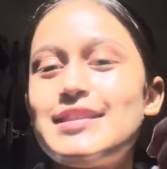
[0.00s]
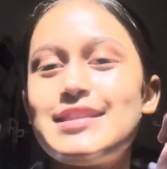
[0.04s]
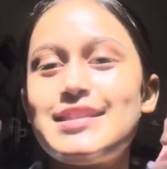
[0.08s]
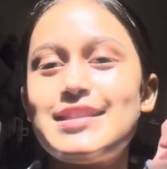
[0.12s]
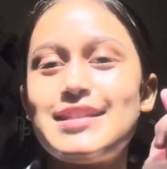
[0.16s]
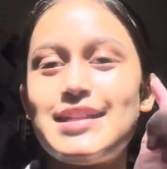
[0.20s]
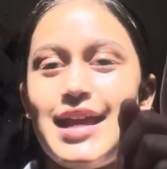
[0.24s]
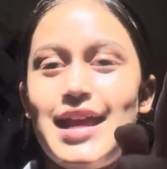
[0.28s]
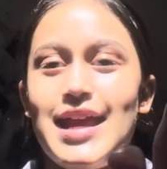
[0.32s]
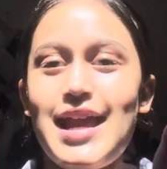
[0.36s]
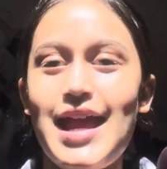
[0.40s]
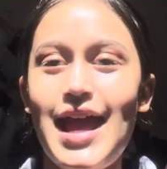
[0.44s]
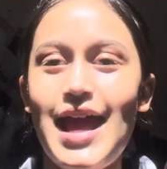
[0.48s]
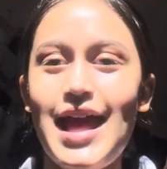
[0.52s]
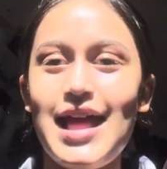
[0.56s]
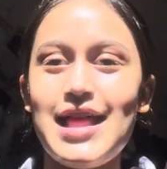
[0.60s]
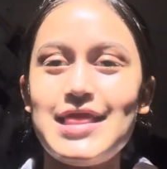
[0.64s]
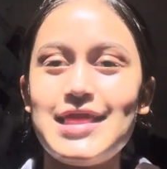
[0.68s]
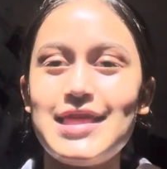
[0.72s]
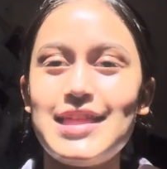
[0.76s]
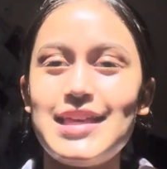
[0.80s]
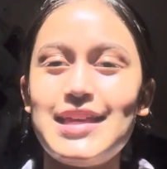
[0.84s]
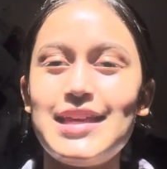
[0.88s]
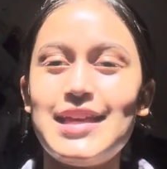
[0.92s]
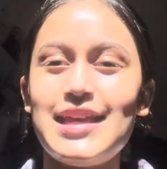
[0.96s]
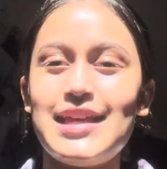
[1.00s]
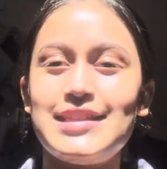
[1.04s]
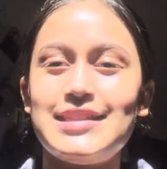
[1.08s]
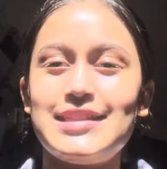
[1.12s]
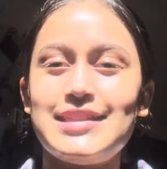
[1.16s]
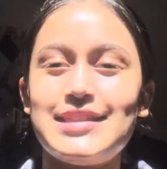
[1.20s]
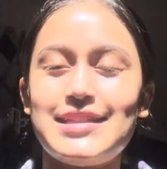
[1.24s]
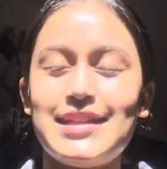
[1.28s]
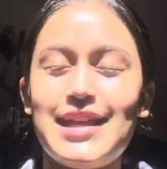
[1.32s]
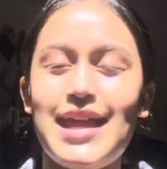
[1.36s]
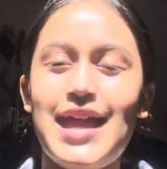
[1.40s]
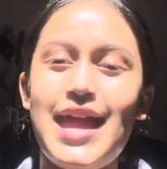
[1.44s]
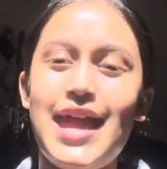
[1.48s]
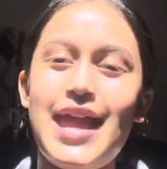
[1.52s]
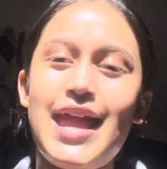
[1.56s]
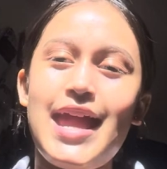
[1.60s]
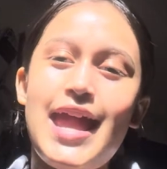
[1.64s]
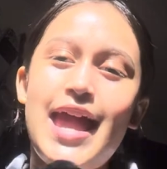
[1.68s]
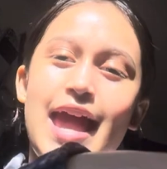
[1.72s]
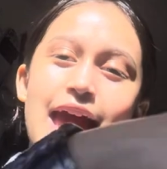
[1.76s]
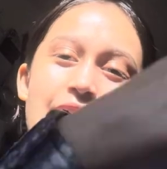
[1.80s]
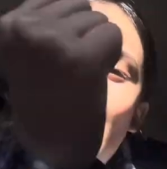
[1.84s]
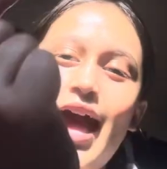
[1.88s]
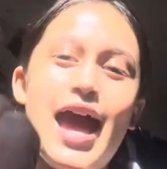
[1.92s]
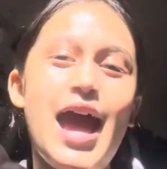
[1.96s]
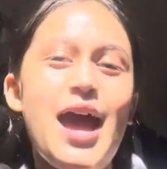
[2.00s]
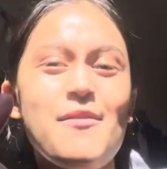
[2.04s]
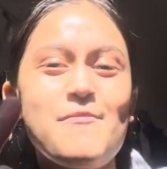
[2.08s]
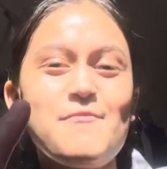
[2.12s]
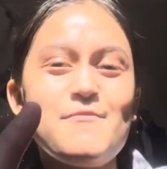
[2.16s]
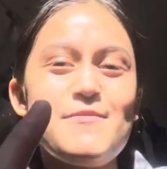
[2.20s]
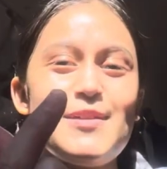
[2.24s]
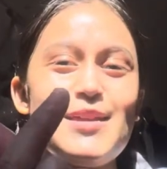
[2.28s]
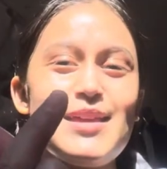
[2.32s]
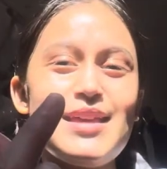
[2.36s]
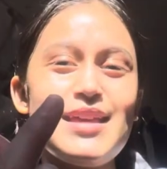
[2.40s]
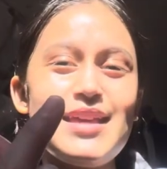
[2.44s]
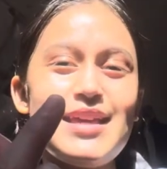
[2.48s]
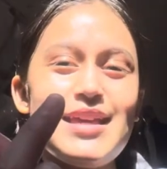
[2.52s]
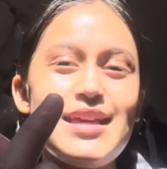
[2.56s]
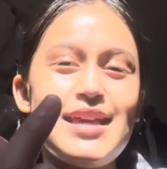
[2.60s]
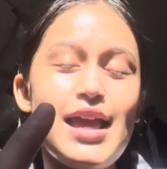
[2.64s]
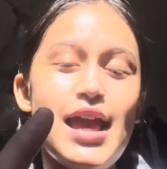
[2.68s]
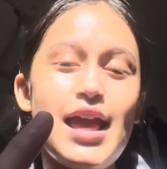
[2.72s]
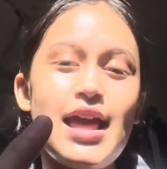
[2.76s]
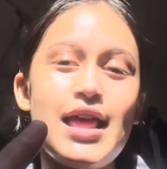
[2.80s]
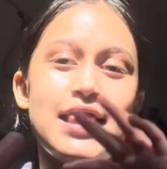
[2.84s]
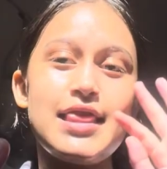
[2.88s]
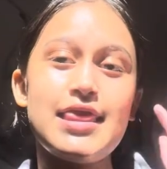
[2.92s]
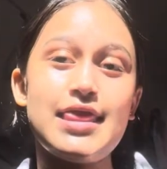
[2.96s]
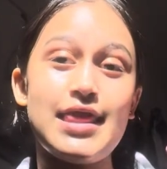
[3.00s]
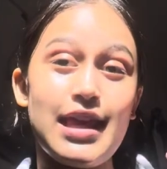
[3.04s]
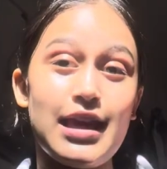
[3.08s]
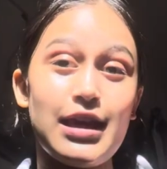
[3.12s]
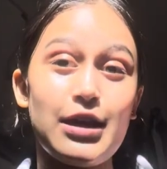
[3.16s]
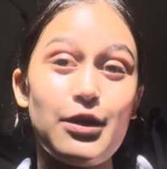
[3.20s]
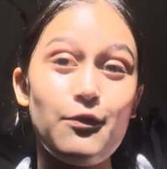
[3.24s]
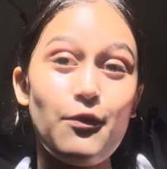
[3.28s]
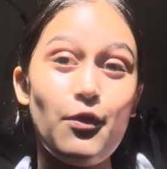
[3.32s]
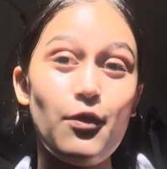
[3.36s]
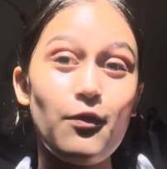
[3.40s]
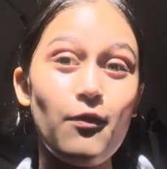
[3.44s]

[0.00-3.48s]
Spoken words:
stay healthy, and stay happy. Thank you for